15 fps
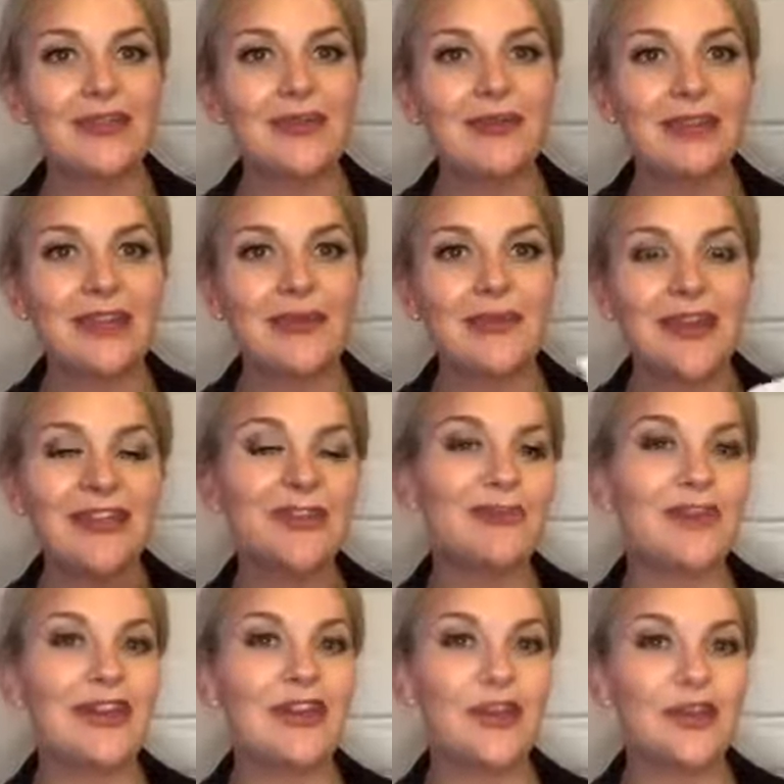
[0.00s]
3-minute gommage
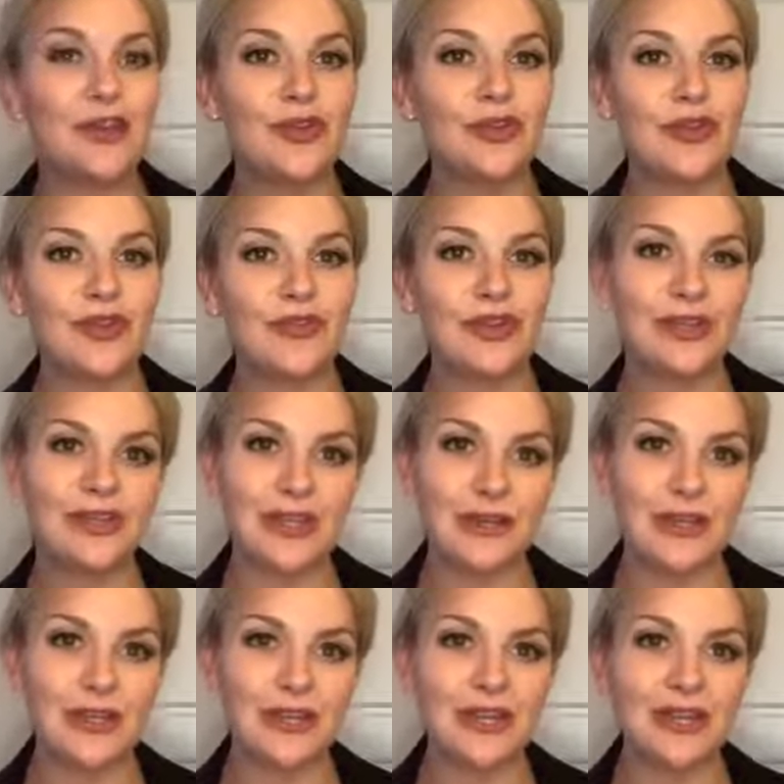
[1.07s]
made a huge difference to
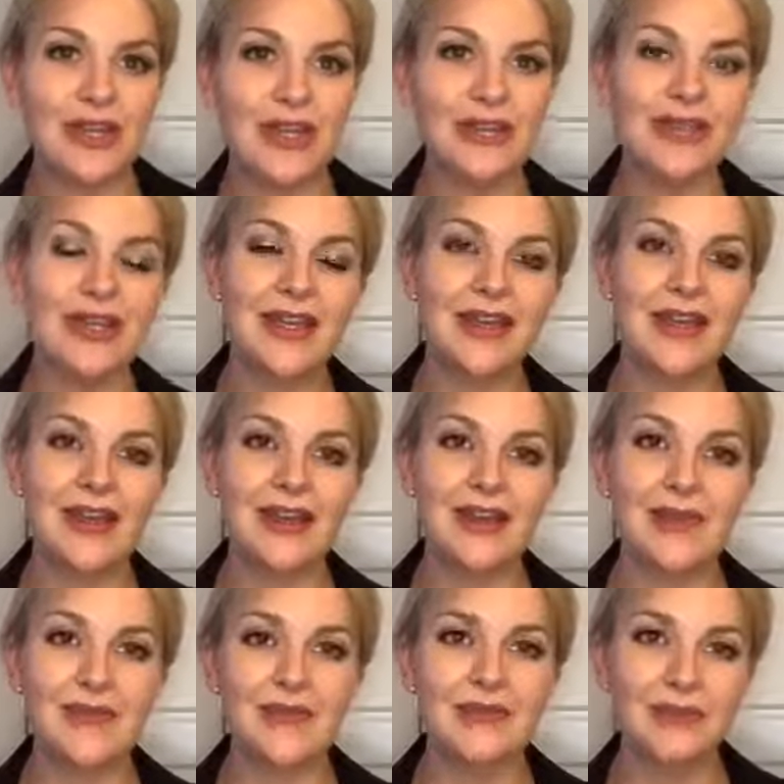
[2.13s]
make sure that
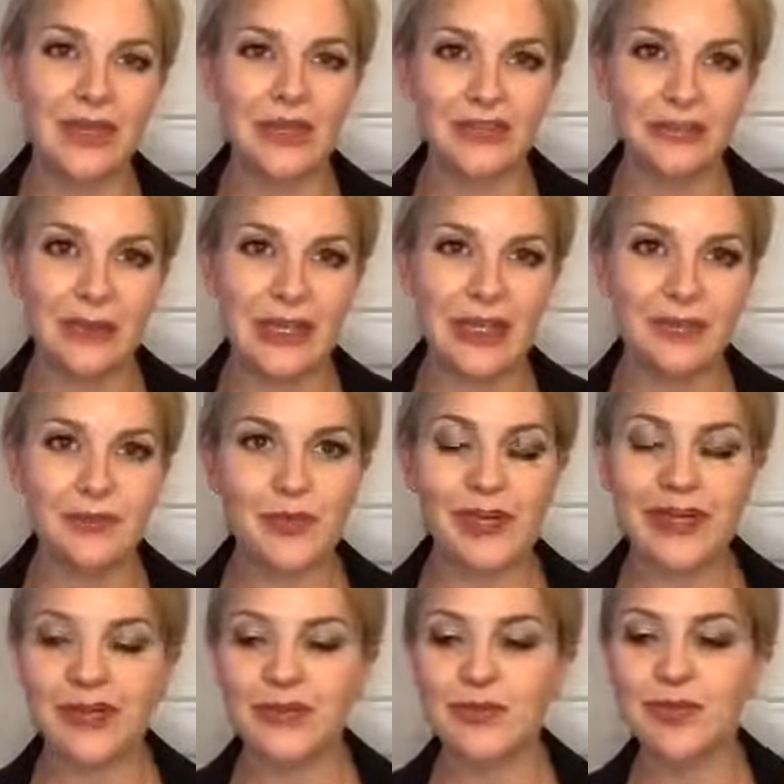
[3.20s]
all of my
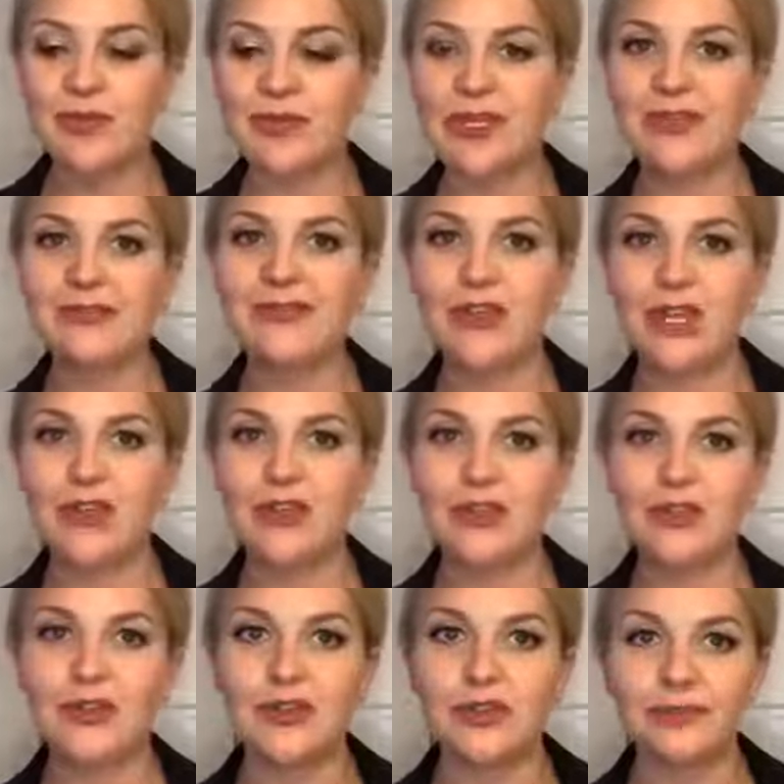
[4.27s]
breakouts would be under
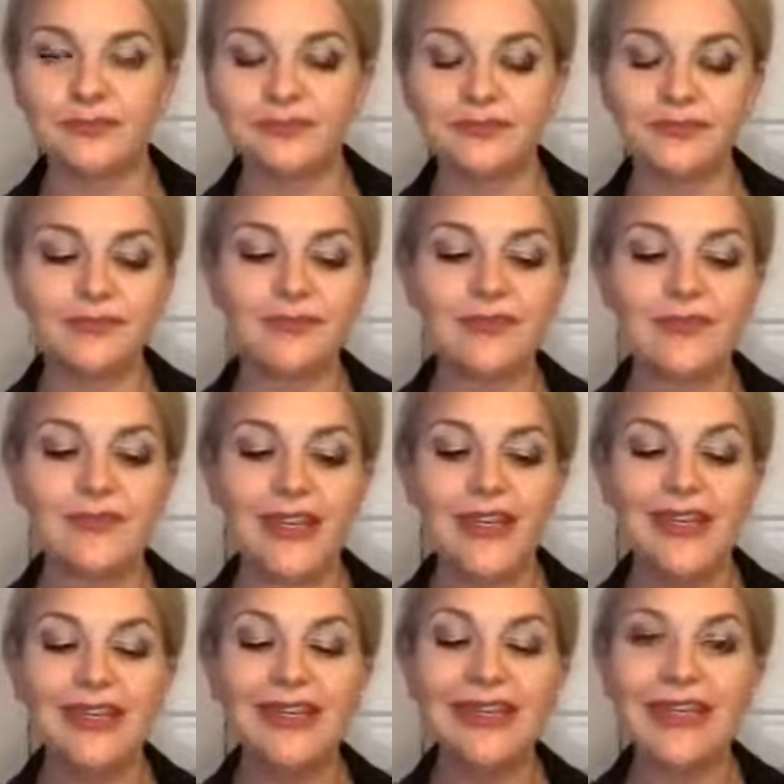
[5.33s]
control.
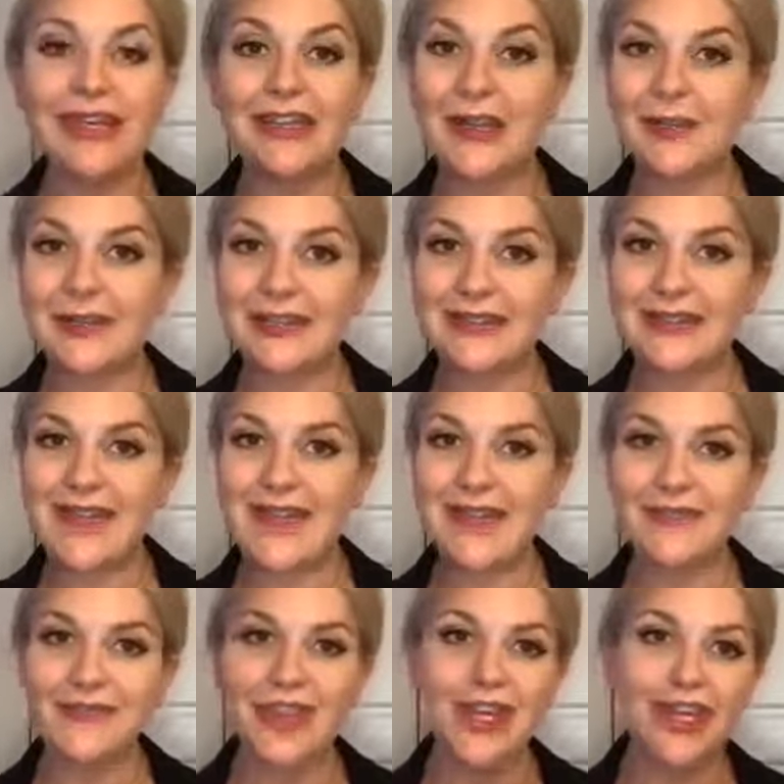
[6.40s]
Now, that being said,
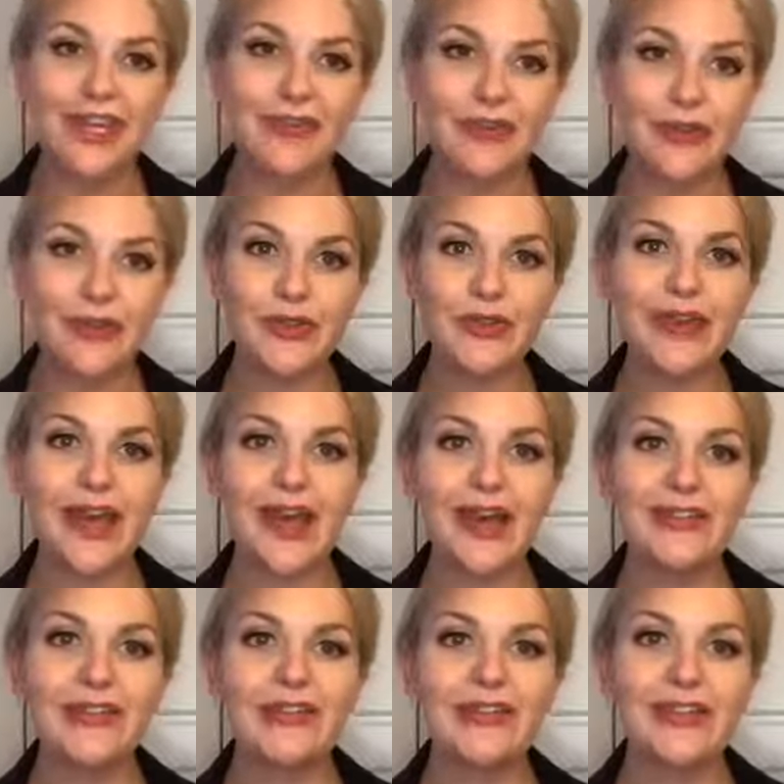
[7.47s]
if you do
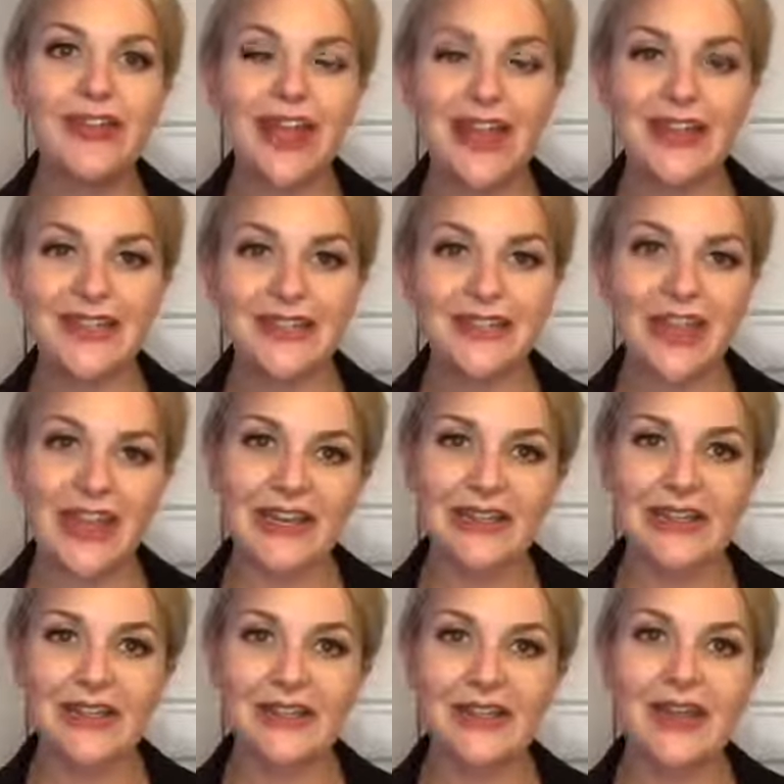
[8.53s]
have active acne,